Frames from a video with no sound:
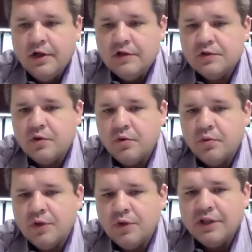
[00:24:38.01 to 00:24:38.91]
So
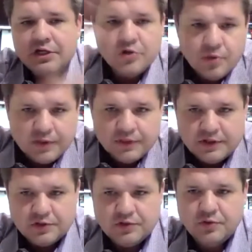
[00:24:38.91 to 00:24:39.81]
what do they do with
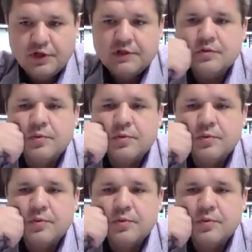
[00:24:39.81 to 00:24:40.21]
these students?